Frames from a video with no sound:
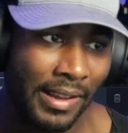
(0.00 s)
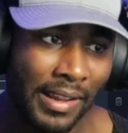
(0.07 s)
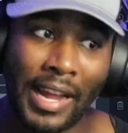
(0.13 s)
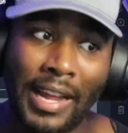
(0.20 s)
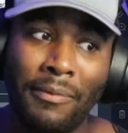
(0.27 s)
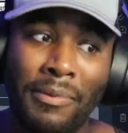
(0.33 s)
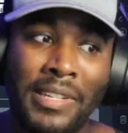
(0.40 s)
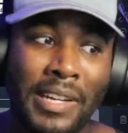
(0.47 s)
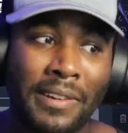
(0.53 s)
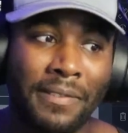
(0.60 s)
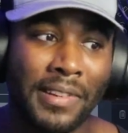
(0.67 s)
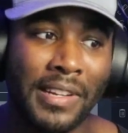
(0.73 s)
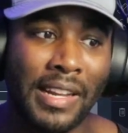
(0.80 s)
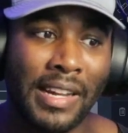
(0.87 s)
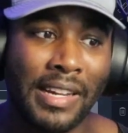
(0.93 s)
I would
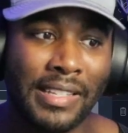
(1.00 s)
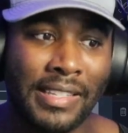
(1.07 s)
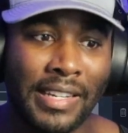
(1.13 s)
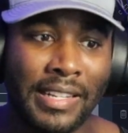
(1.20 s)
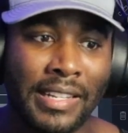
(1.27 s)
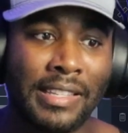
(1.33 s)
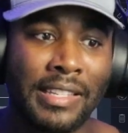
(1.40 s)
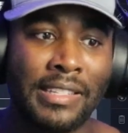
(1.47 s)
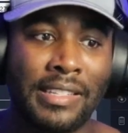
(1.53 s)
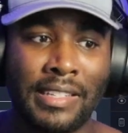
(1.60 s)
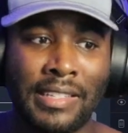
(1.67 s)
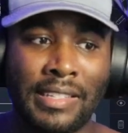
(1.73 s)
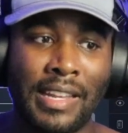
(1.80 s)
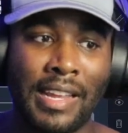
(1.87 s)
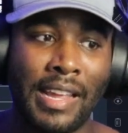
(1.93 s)
definitely not say that this
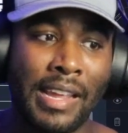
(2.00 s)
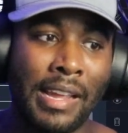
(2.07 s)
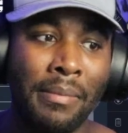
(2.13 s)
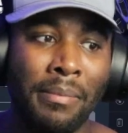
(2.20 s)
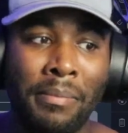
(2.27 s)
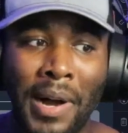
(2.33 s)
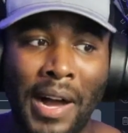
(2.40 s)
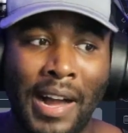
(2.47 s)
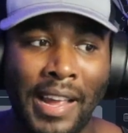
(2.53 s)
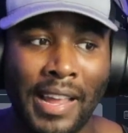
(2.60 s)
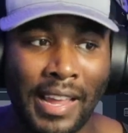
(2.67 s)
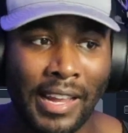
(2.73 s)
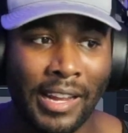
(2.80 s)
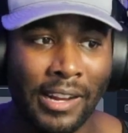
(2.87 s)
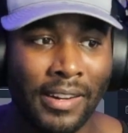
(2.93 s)
is a buy
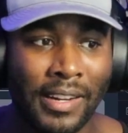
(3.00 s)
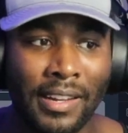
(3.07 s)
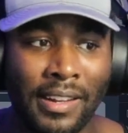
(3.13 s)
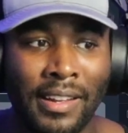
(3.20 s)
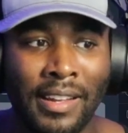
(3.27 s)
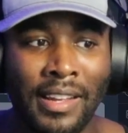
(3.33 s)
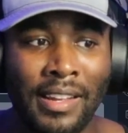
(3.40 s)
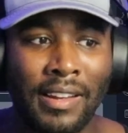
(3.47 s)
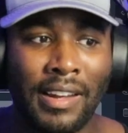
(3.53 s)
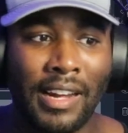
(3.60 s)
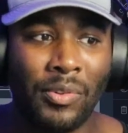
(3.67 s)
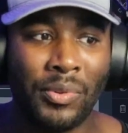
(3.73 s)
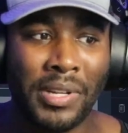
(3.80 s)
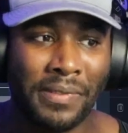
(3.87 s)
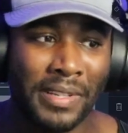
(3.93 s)
area. I
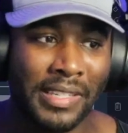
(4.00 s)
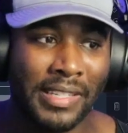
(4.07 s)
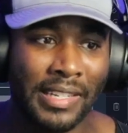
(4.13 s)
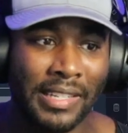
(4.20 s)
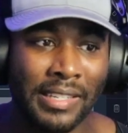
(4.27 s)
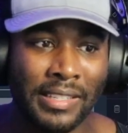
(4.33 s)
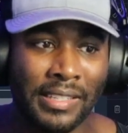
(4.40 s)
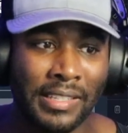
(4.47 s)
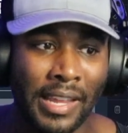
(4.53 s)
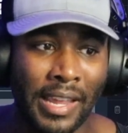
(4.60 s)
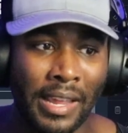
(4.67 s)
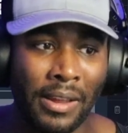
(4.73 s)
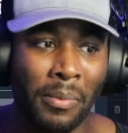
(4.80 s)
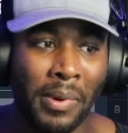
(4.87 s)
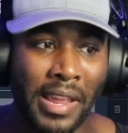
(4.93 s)
would definitely say this is
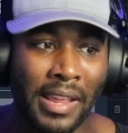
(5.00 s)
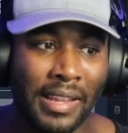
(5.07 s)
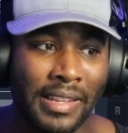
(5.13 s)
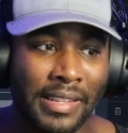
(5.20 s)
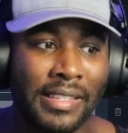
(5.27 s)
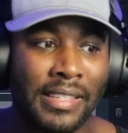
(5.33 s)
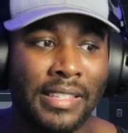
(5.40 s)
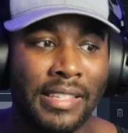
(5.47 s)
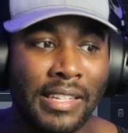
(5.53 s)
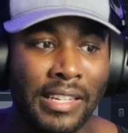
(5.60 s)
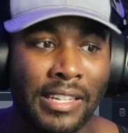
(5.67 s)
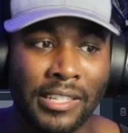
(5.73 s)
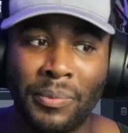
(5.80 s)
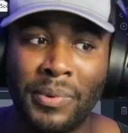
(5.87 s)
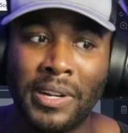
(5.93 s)
a wait and see,
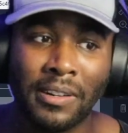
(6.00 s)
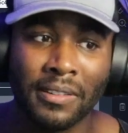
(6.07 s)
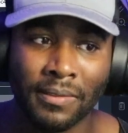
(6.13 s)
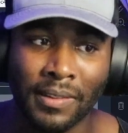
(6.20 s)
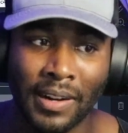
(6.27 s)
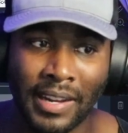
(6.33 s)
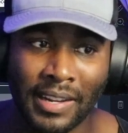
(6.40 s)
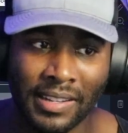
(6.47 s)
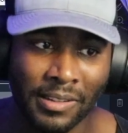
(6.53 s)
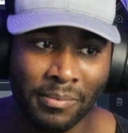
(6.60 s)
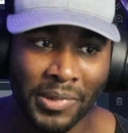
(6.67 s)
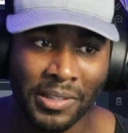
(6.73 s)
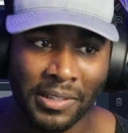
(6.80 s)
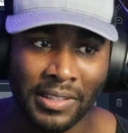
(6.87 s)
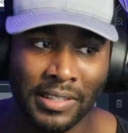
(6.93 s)
because we are right in the
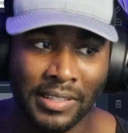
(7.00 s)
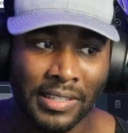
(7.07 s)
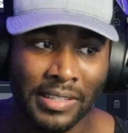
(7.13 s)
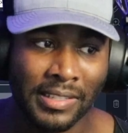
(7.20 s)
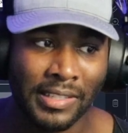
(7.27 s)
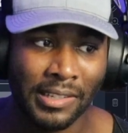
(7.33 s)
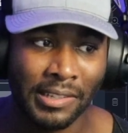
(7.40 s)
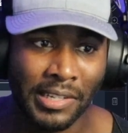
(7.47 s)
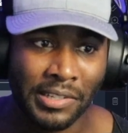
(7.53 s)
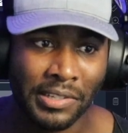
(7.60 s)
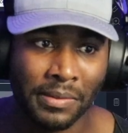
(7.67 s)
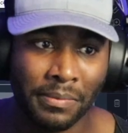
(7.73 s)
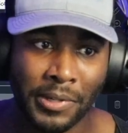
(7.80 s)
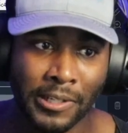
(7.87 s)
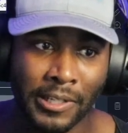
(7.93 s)
middle of this consolidation
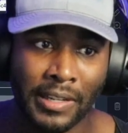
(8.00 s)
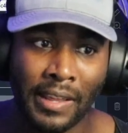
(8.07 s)
period.